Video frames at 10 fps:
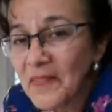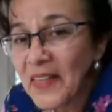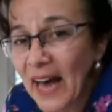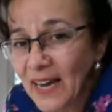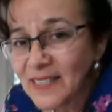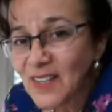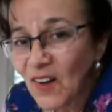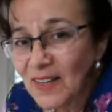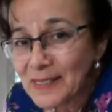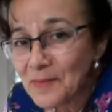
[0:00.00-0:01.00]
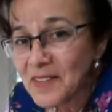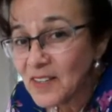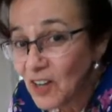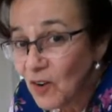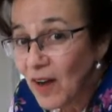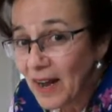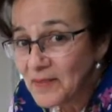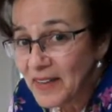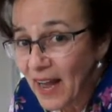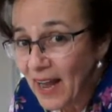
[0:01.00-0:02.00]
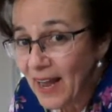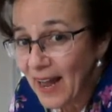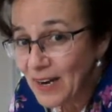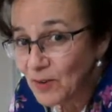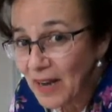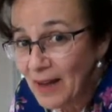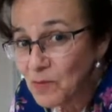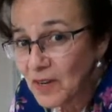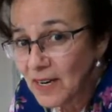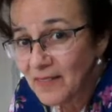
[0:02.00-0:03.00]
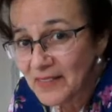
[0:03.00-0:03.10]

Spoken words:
that's awesome. You know, I don't have one.